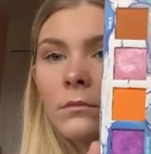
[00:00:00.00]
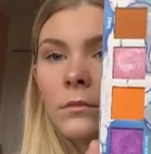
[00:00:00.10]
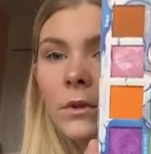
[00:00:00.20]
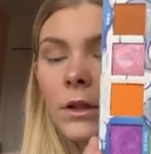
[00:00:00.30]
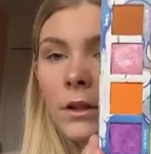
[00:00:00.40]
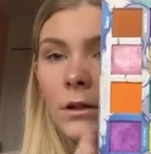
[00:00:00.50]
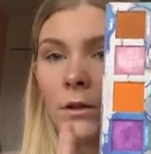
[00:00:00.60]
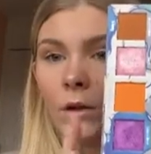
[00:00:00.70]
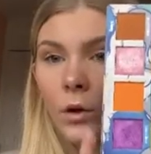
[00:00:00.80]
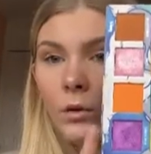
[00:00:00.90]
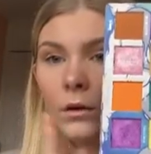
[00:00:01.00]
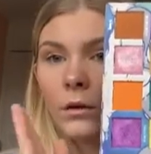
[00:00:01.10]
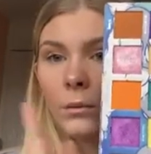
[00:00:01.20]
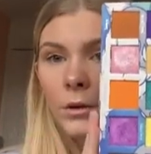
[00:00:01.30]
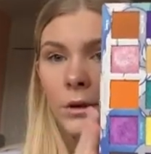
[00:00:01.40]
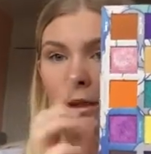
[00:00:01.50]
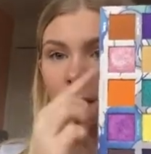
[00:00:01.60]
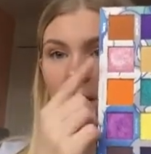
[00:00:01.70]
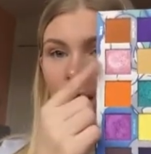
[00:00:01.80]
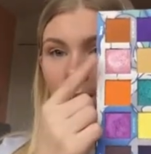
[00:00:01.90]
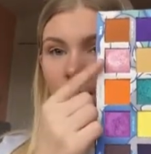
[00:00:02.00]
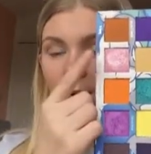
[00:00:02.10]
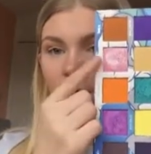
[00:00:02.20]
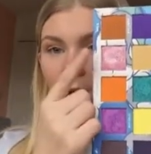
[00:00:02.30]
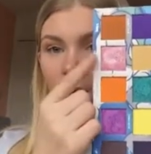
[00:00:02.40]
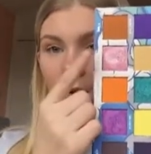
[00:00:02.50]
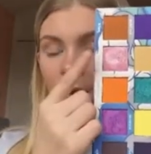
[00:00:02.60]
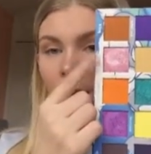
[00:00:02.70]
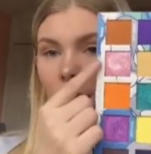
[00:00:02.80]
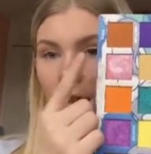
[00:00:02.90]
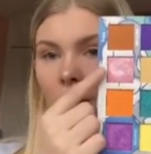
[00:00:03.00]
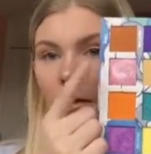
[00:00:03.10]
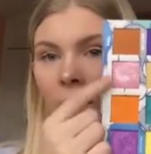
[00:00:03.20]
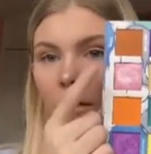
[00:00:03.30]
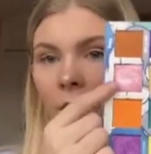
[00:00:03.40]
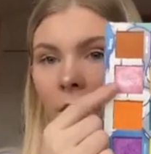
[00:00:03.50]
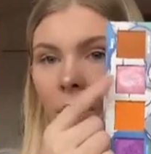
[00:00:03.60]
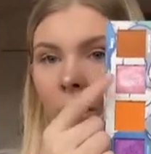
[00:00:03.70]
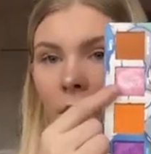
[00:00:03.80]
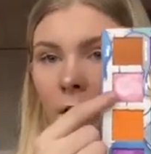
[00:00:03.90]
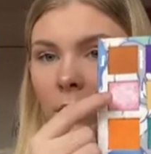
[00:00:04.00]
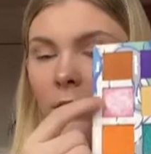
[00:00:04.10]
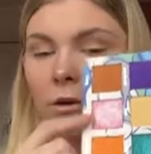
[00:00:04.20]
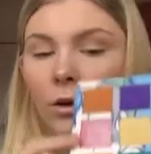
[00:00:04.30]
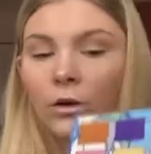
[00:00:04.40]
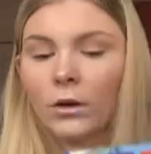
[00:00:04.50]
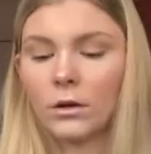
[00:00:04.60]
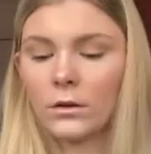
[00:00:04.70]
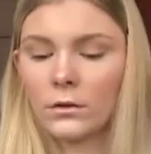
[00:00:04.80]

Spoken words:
It is so pretty, especially this colour here. It's so nice.